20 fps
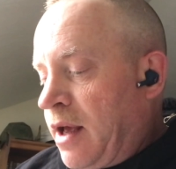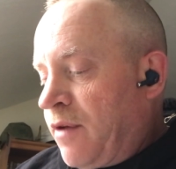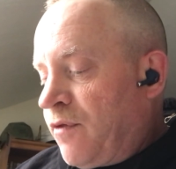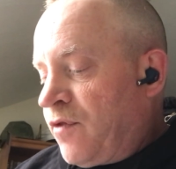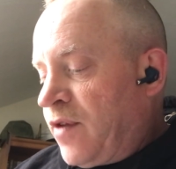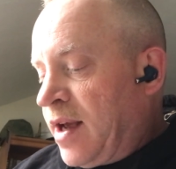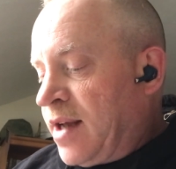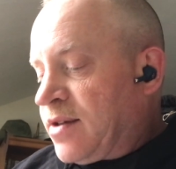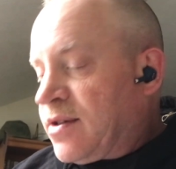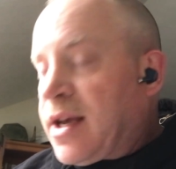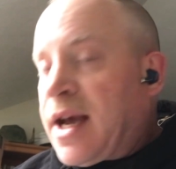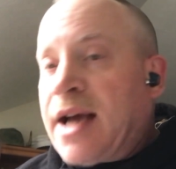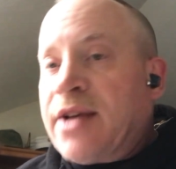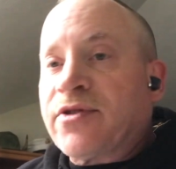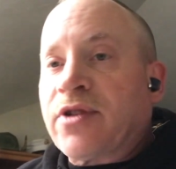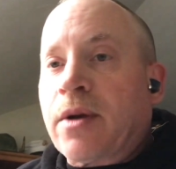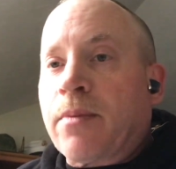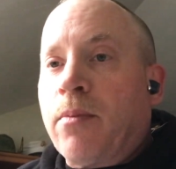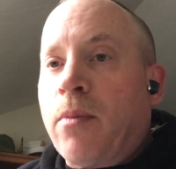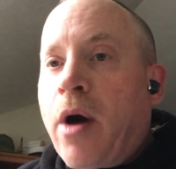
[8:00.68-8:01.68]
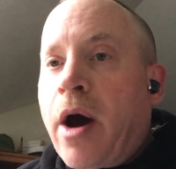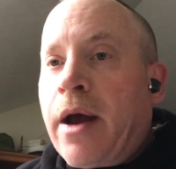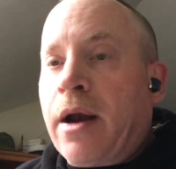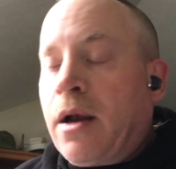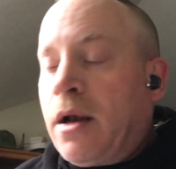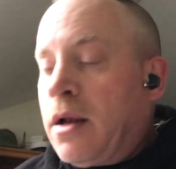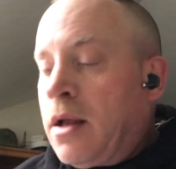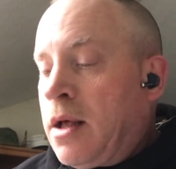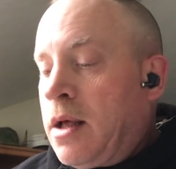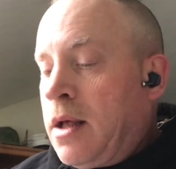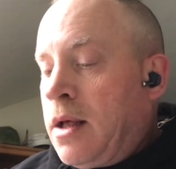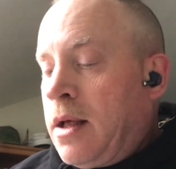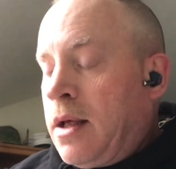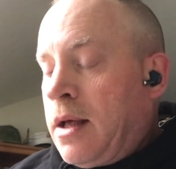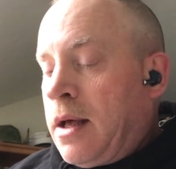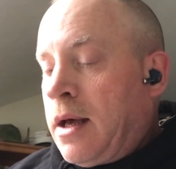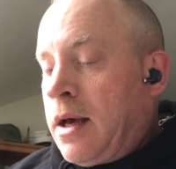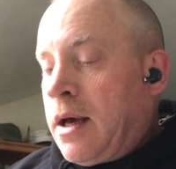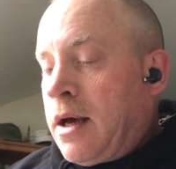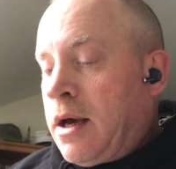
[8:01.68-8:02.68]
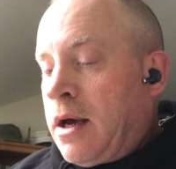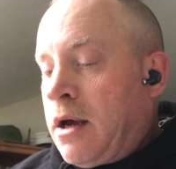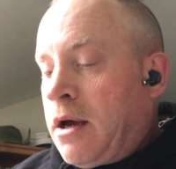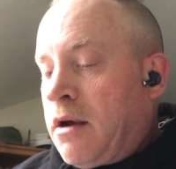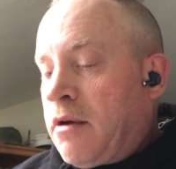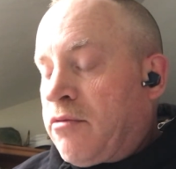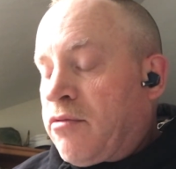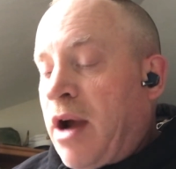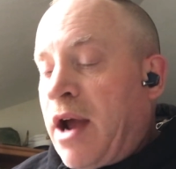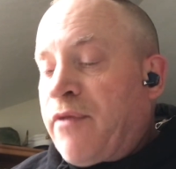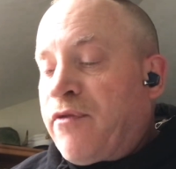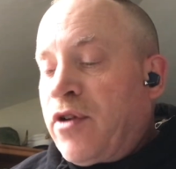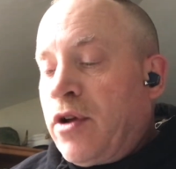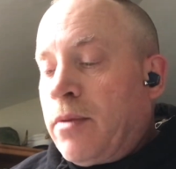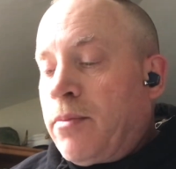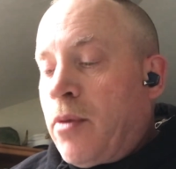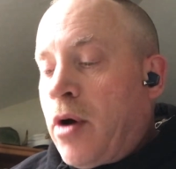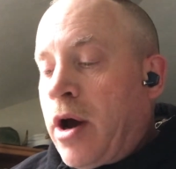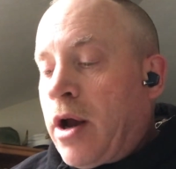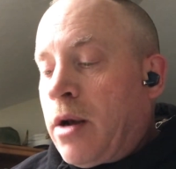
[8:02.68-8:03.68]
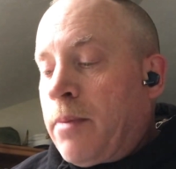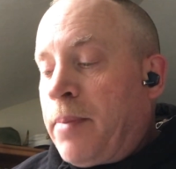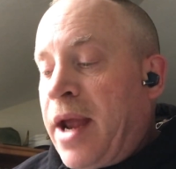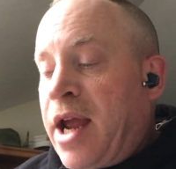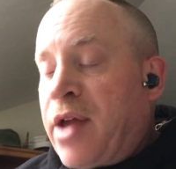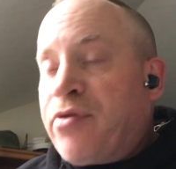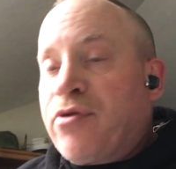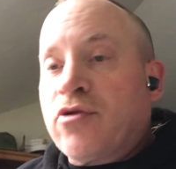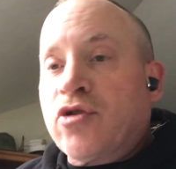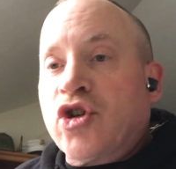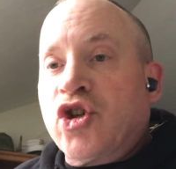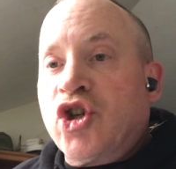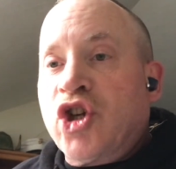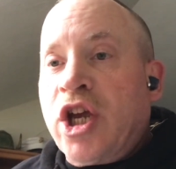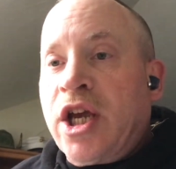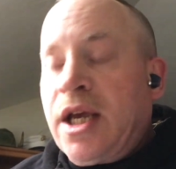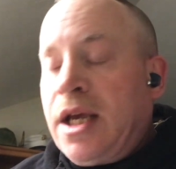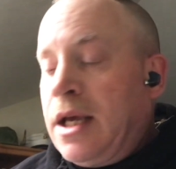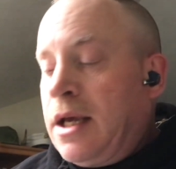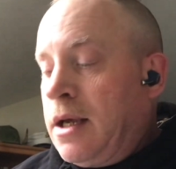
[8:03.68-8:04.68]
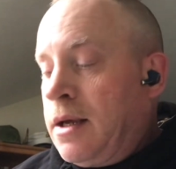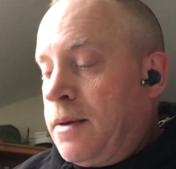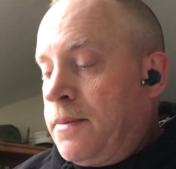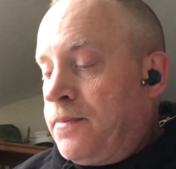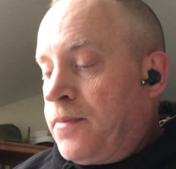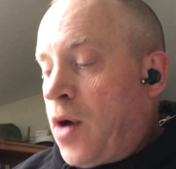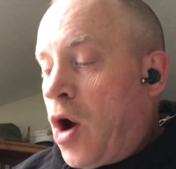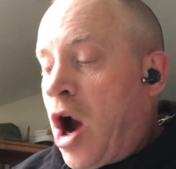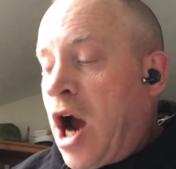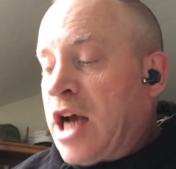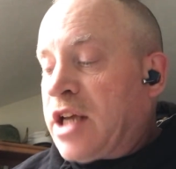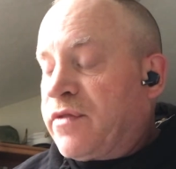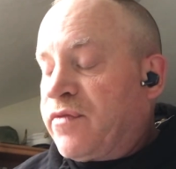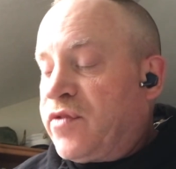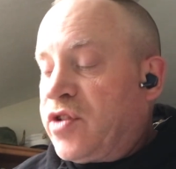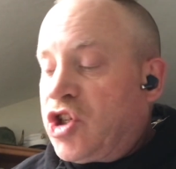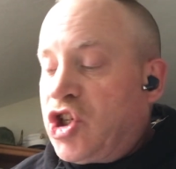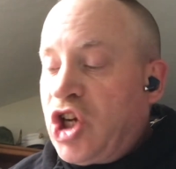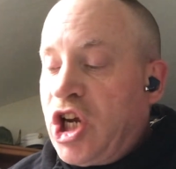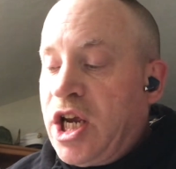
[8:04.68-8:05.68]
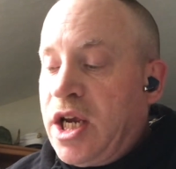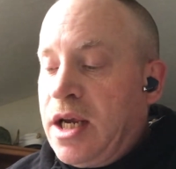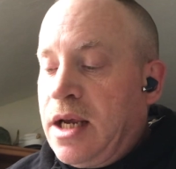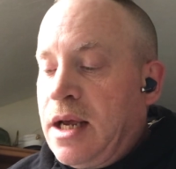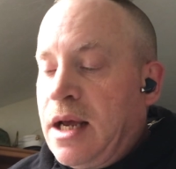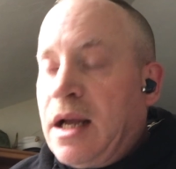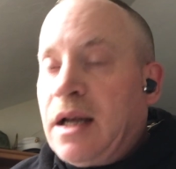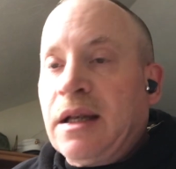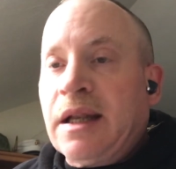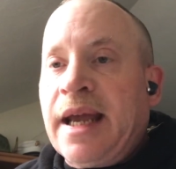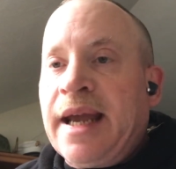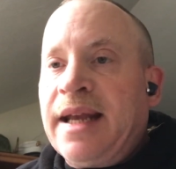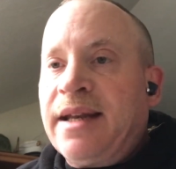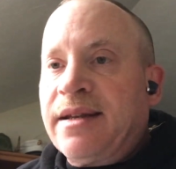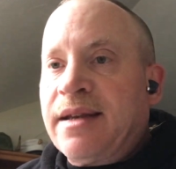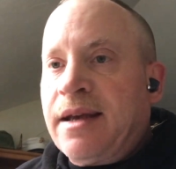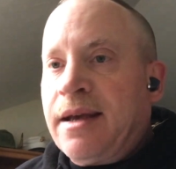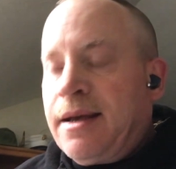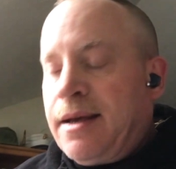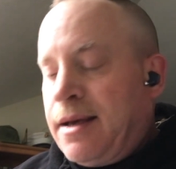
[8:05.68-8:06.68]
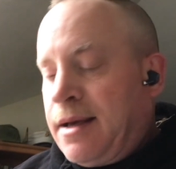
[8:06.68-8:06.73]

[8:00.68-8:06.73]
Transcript: fantastic model, uh, Rye Field model Panther G, OSP G late.